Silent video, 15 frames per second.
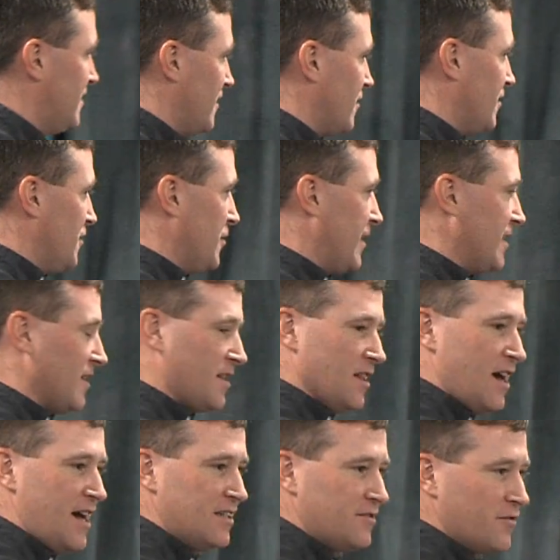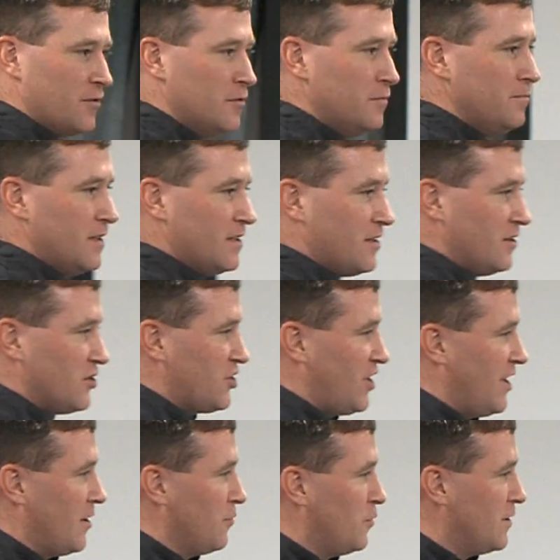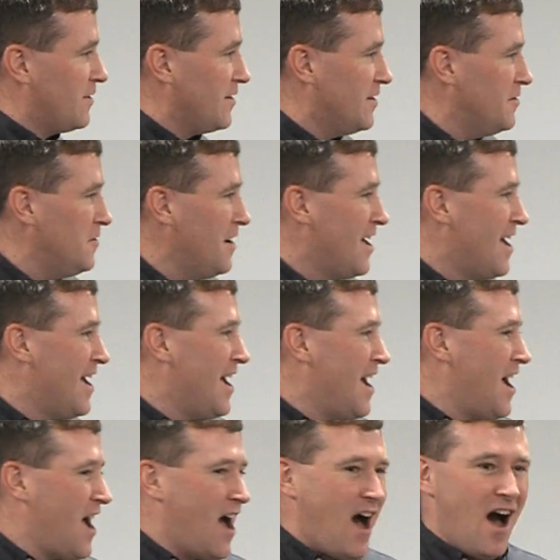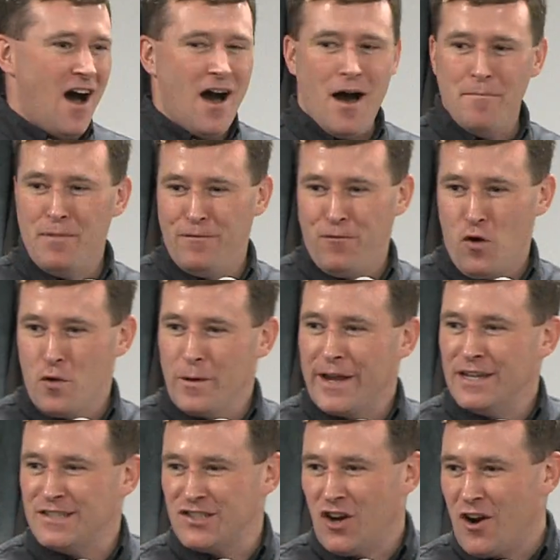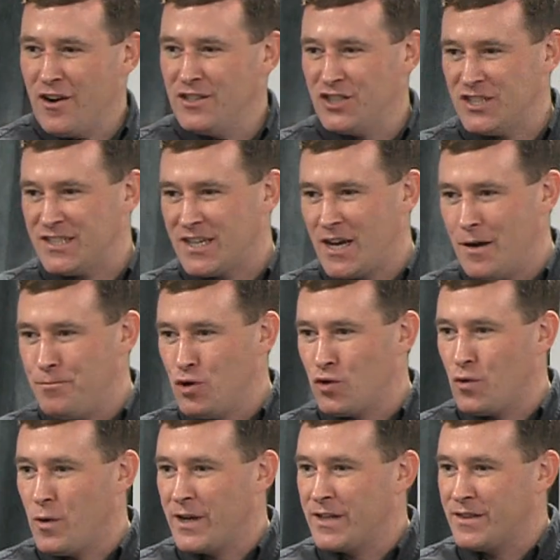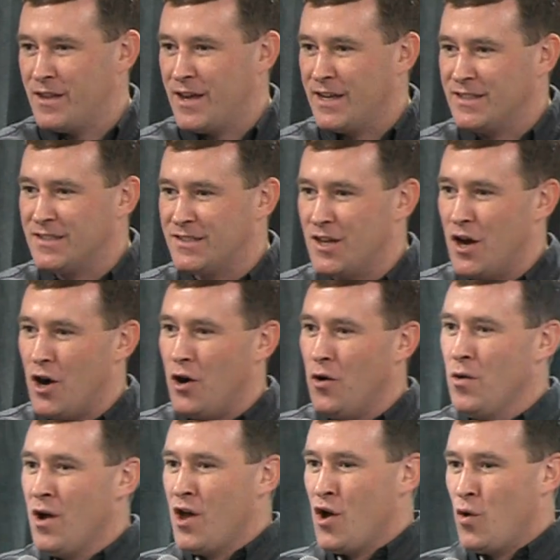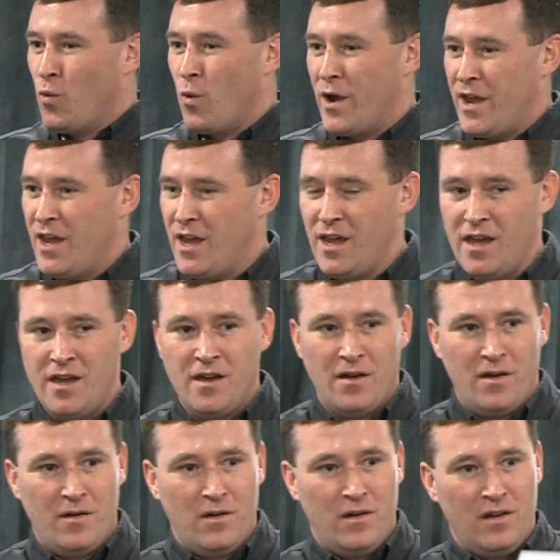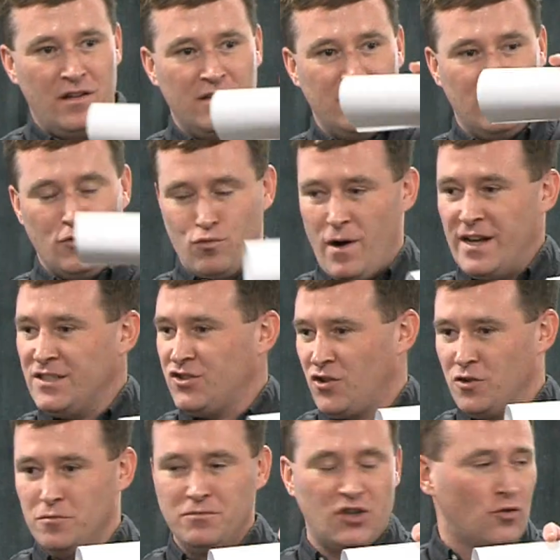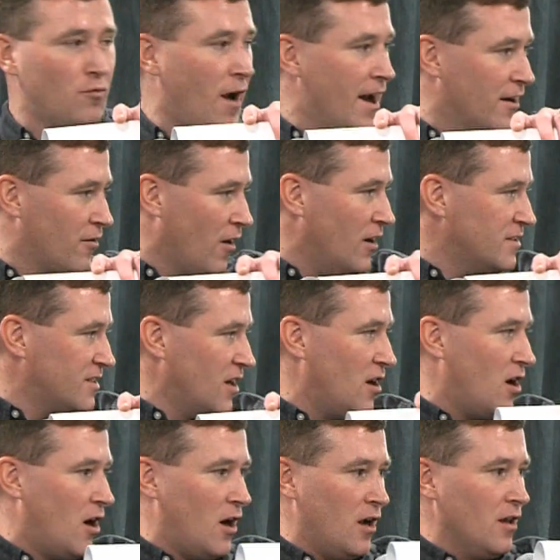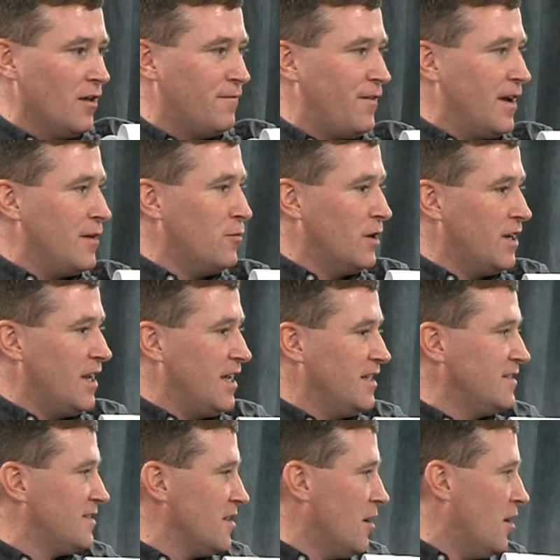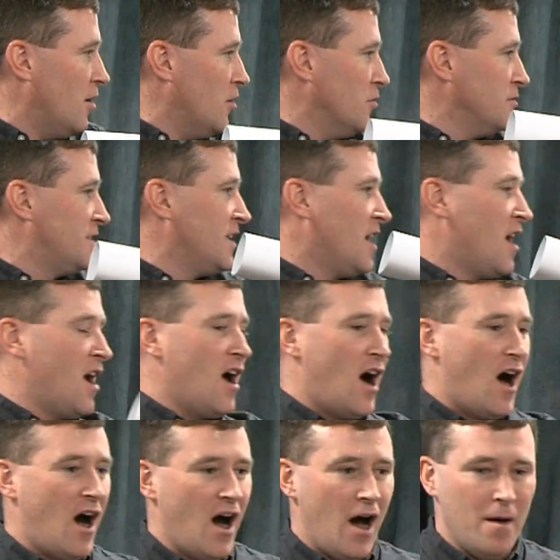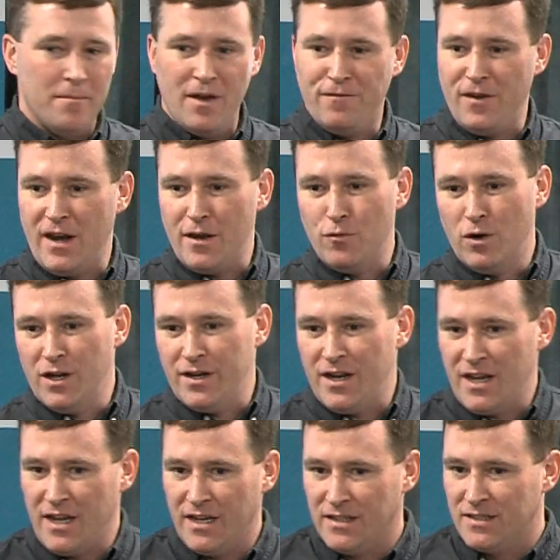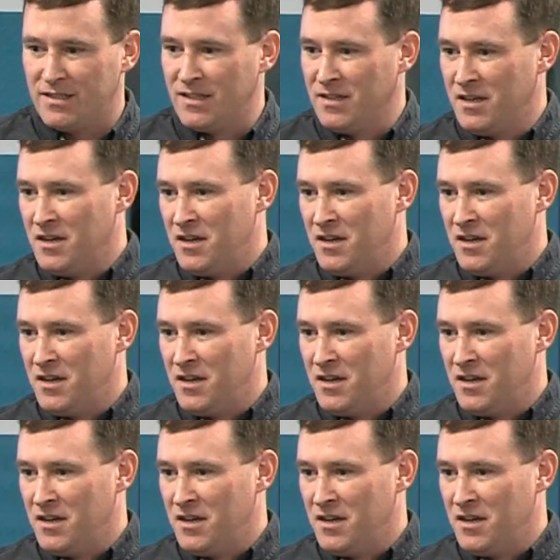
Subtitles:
they're doing in the classroom that they'll share with you. Before we get started, just a couple quick things, though. The restrooms are right across the hall if anyone needs those. If anyone needs